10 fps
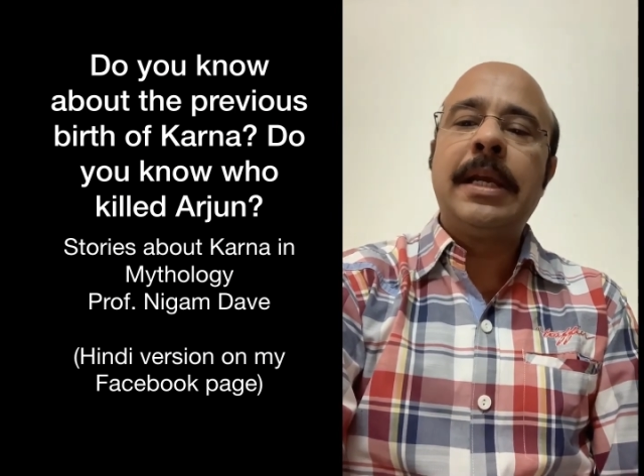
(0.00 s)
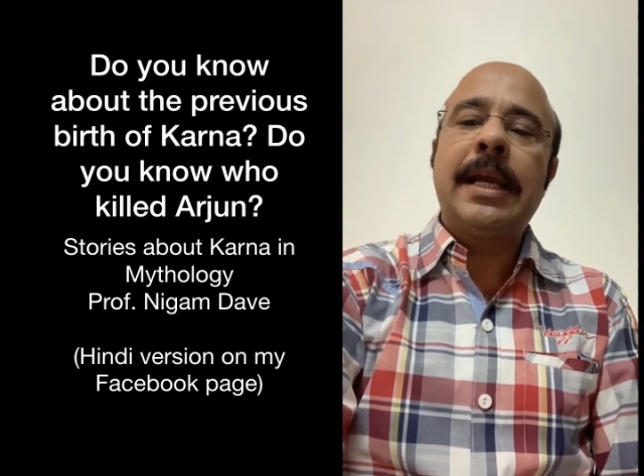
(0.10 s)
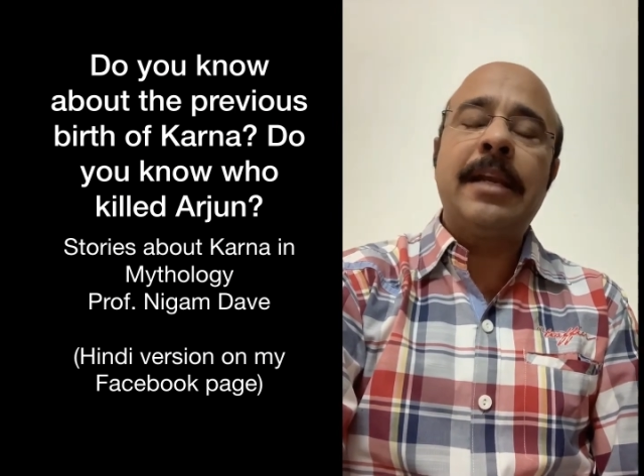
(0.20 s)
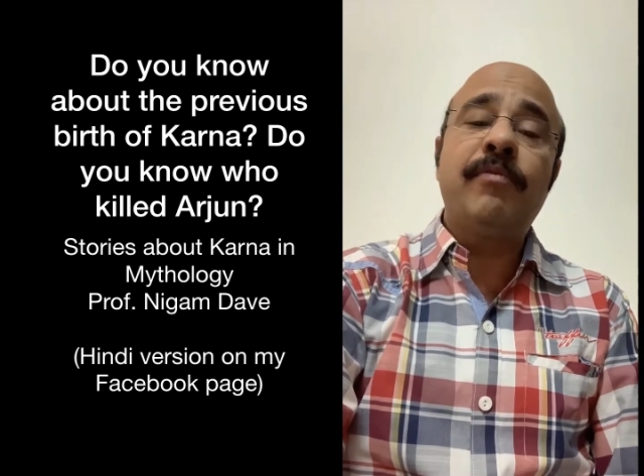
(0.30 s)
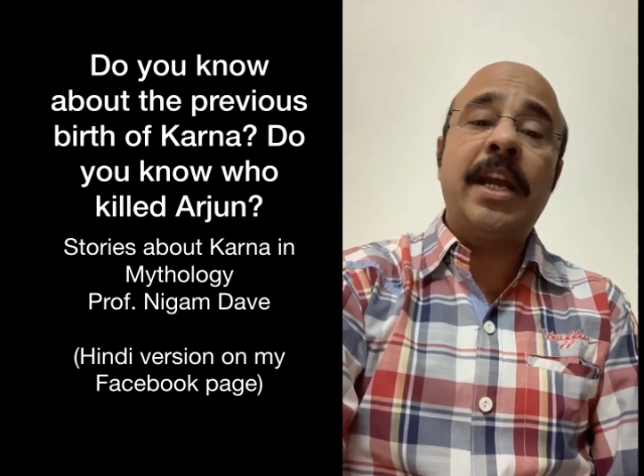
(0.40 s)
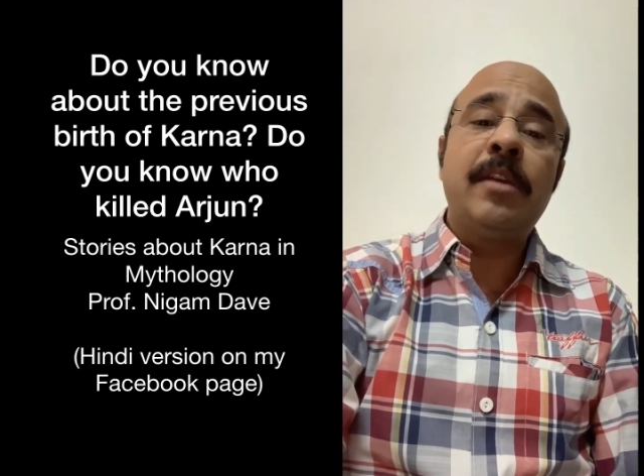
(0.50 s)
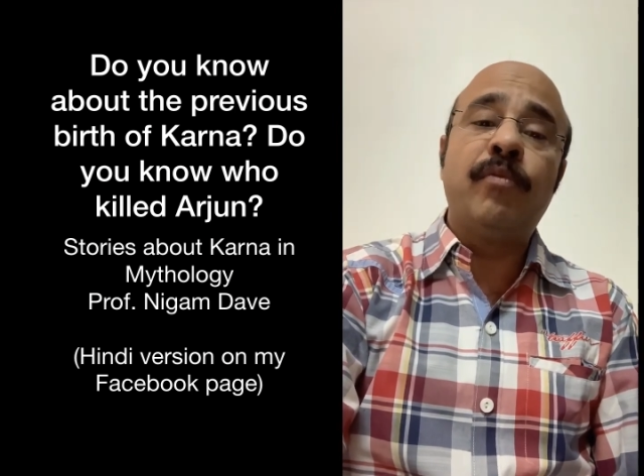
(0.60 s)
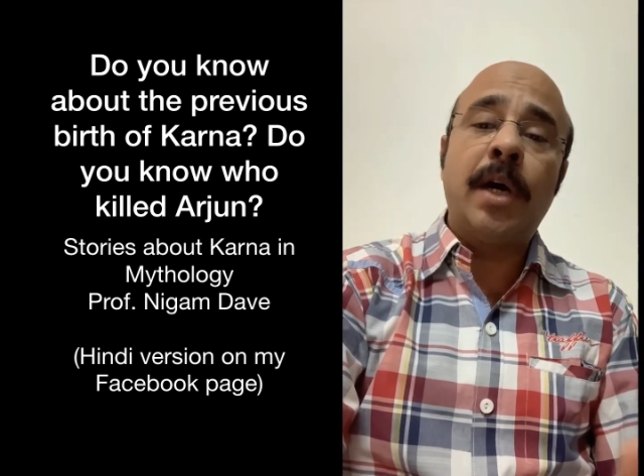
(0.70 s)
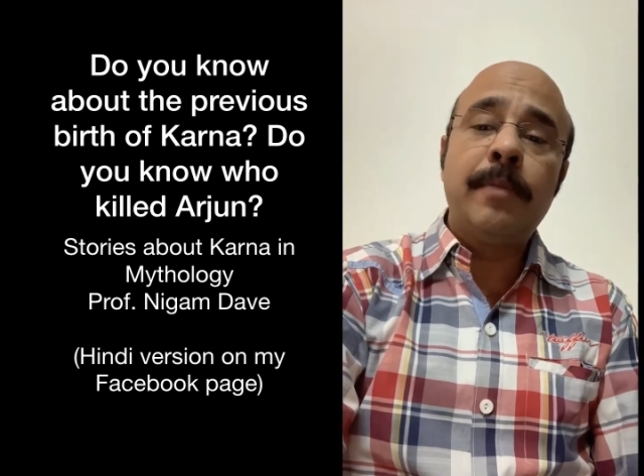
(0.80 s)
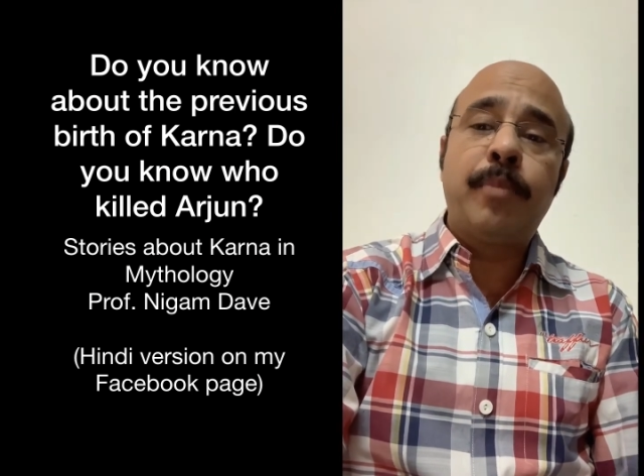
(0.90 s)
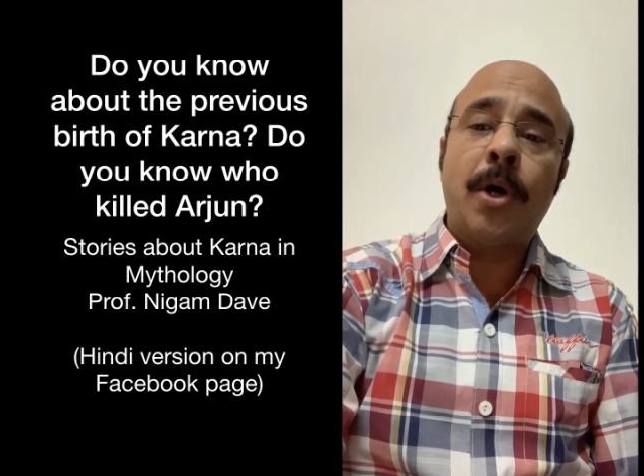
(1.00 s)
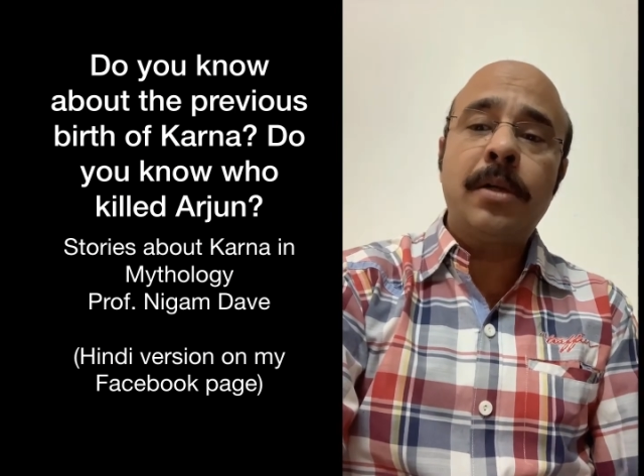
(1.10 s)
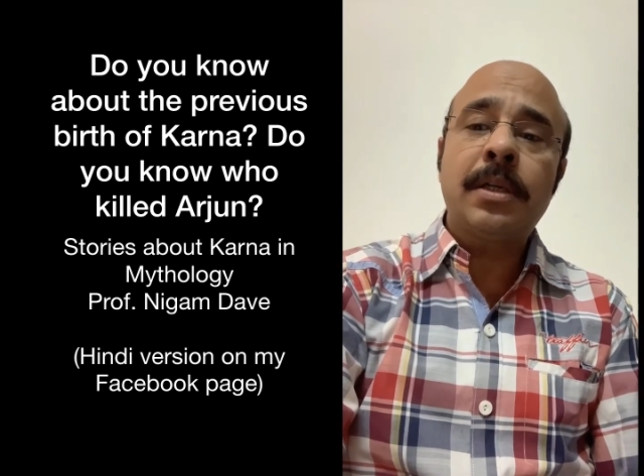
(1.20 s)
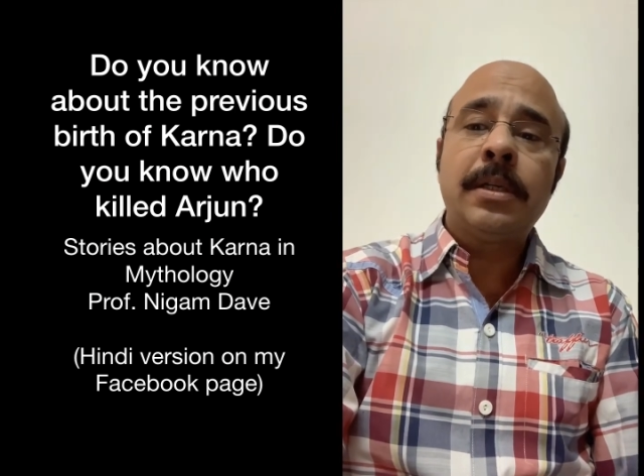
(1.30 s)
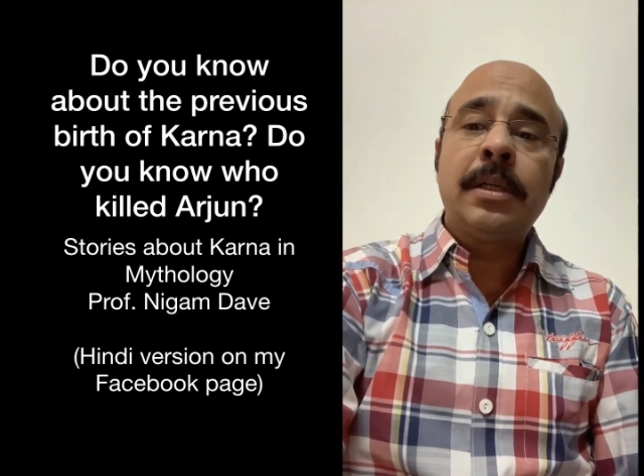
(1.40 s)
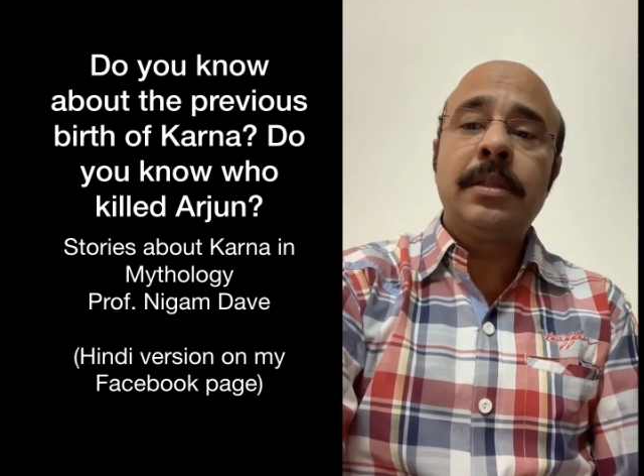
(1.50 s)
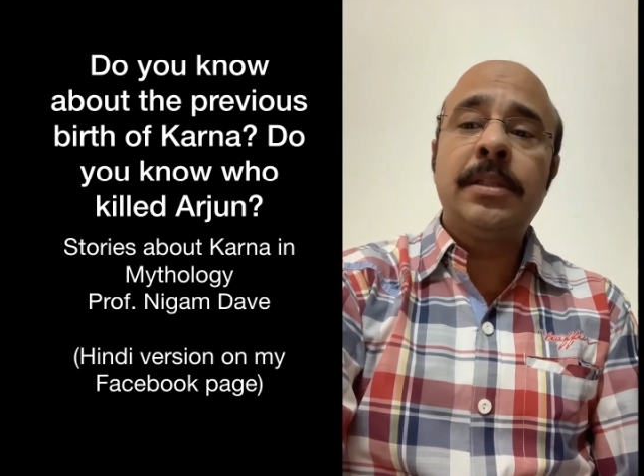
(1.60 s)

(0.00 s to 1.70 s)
and while one fought, the